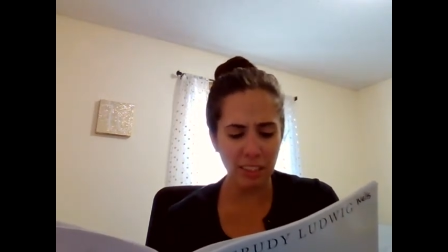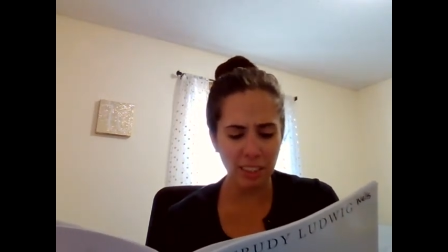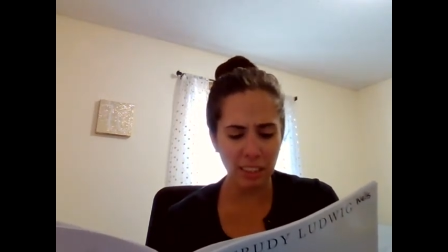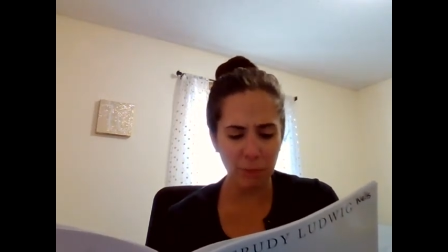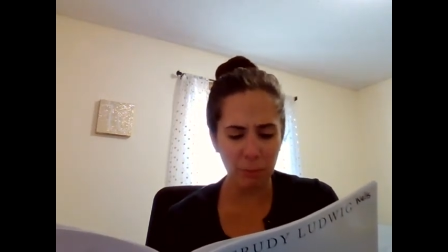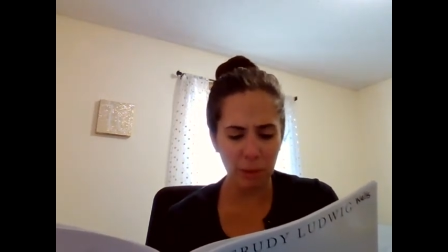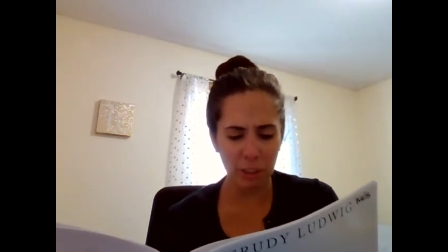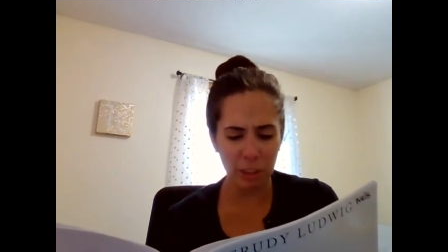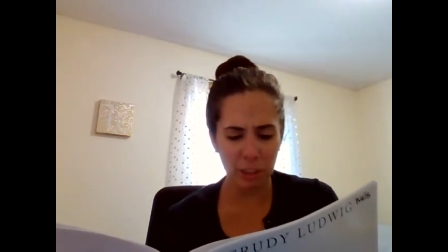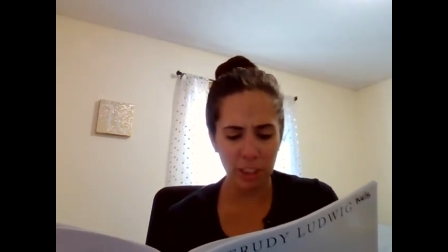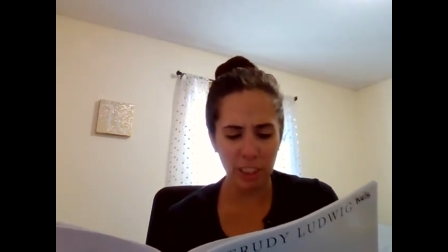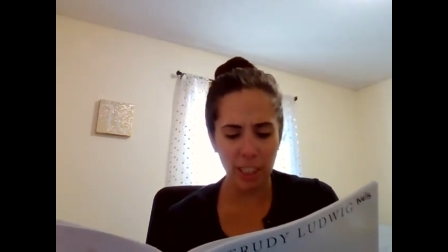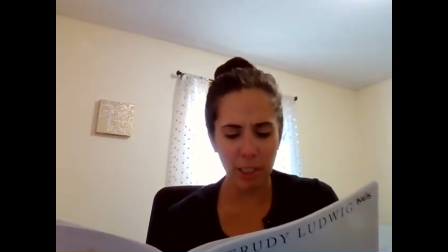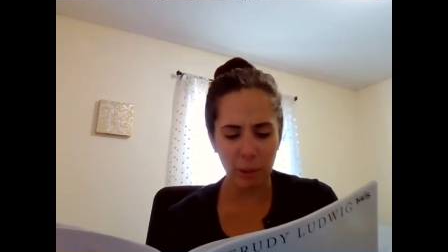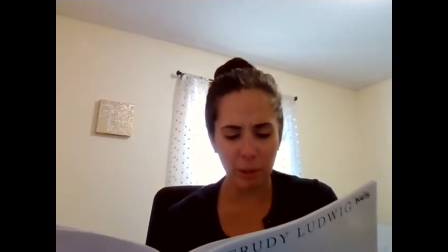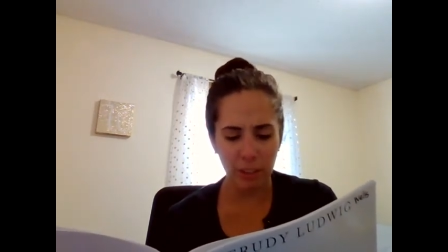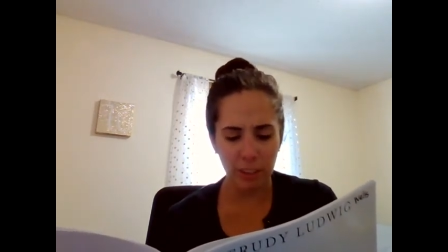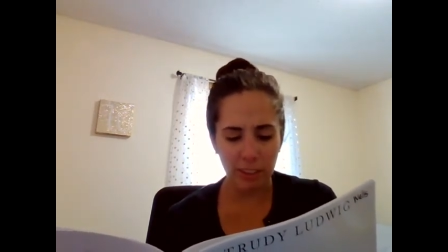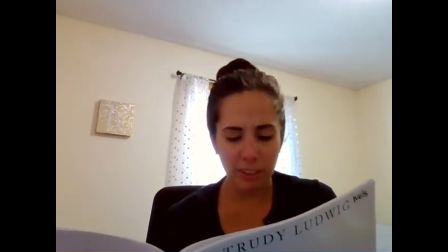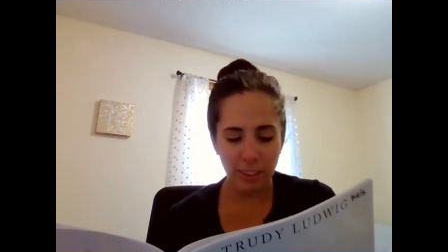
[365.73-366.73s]
someone
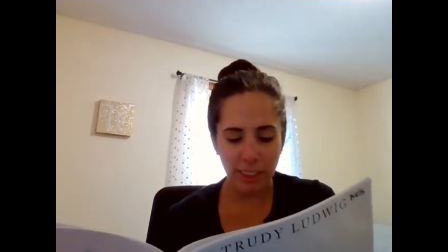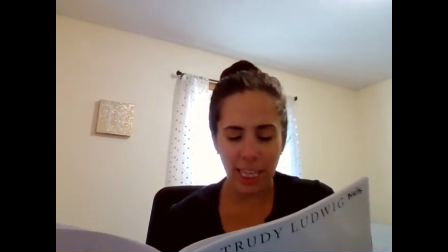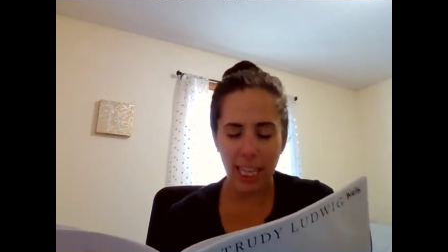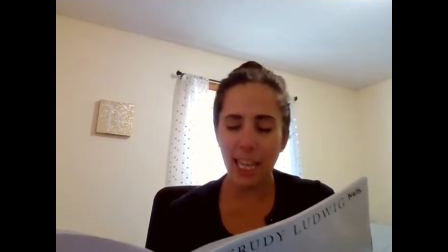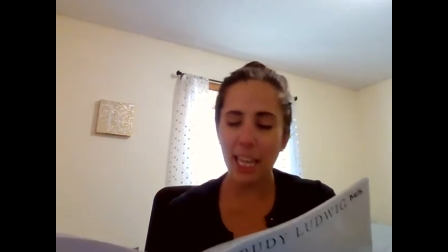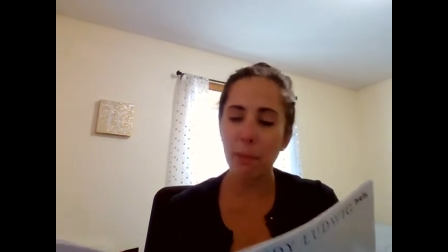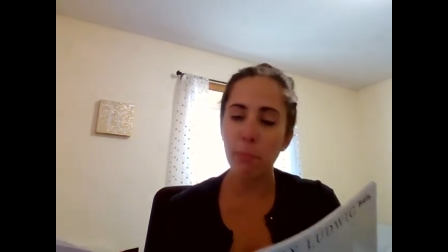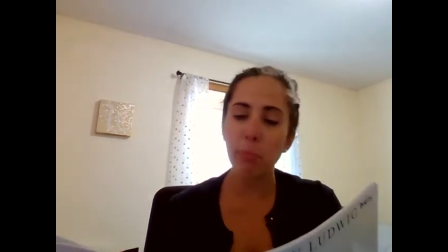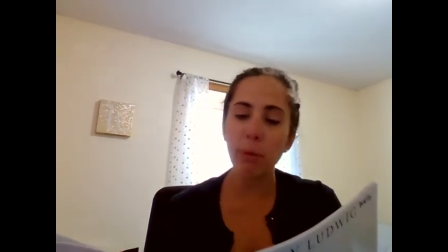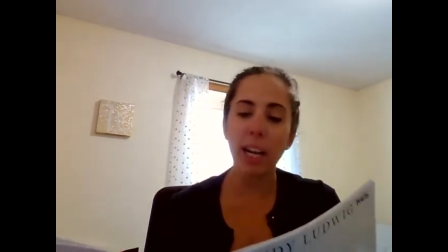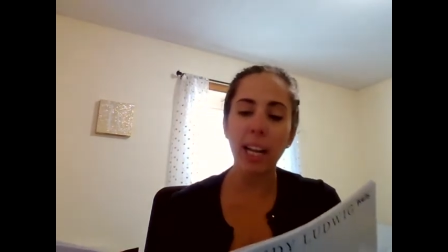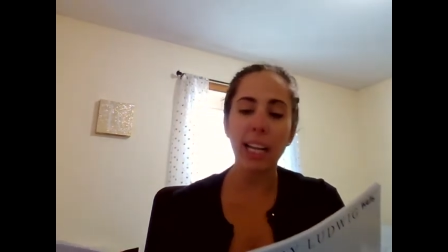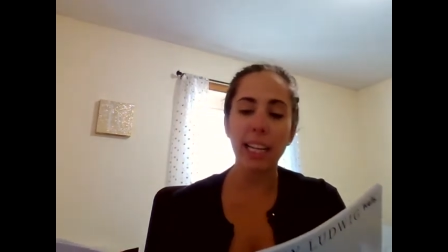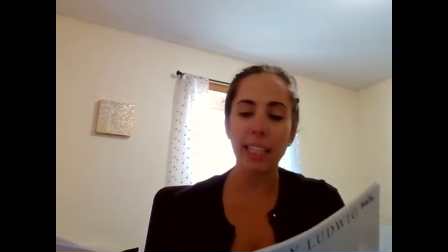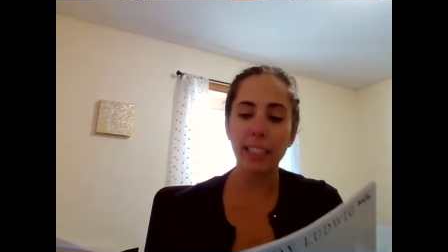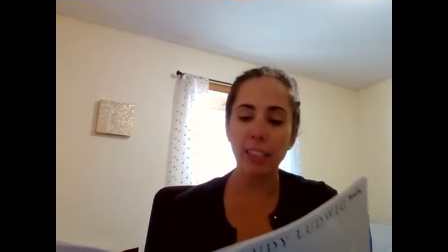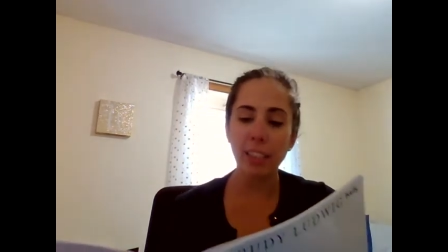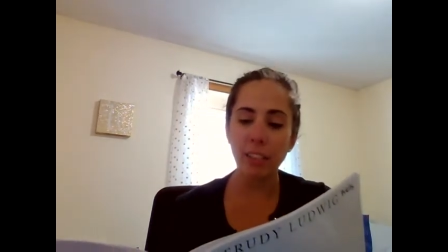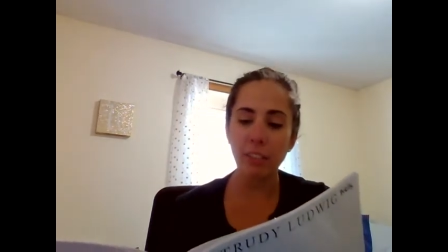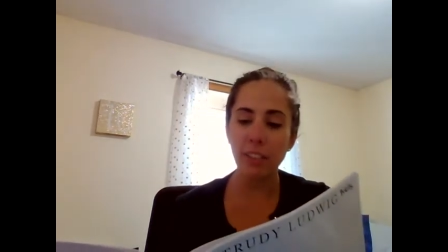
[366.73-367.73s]
shout, Hey,
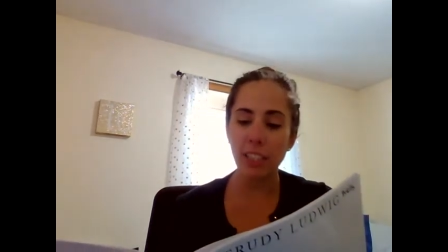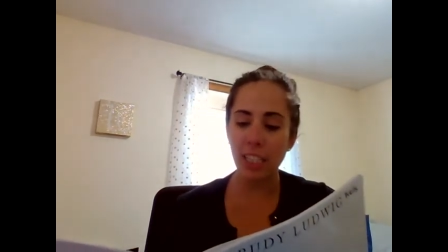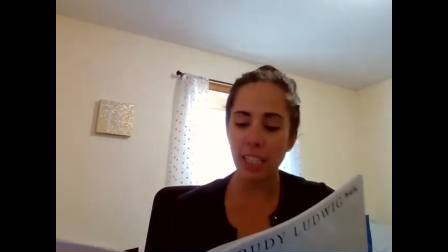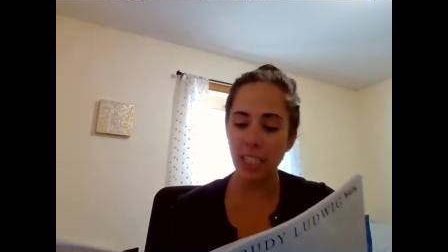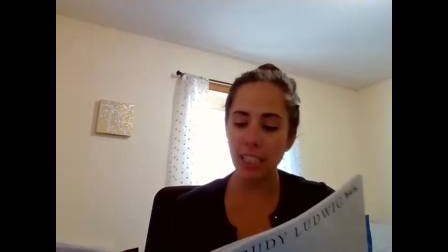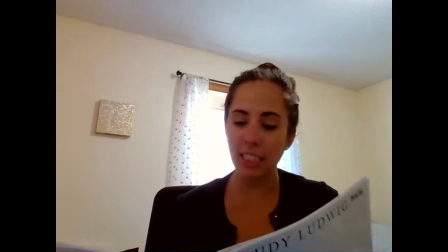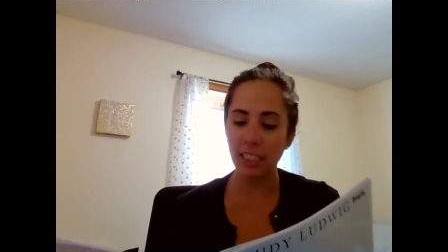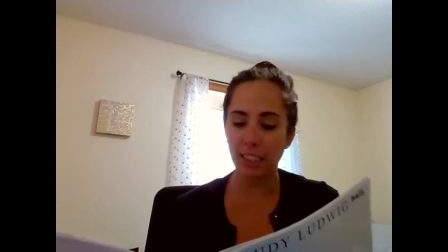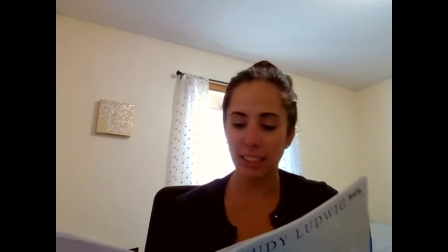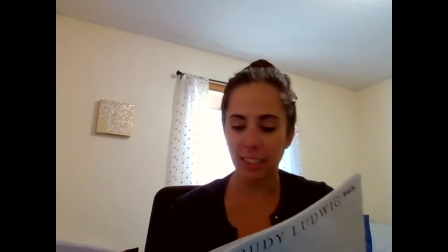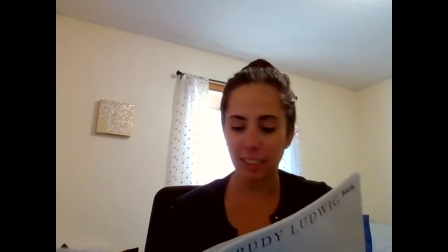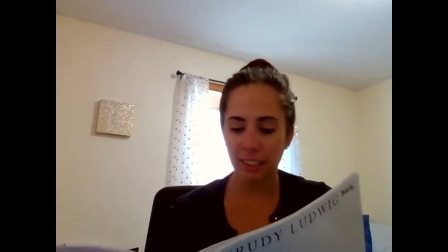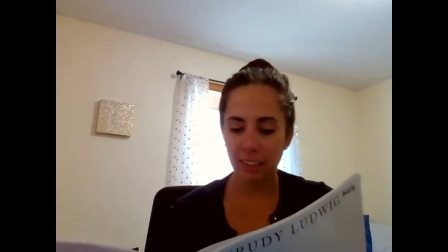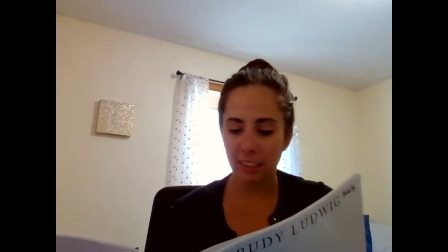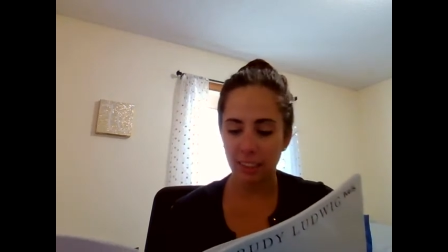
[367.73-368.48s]
Brian, over here!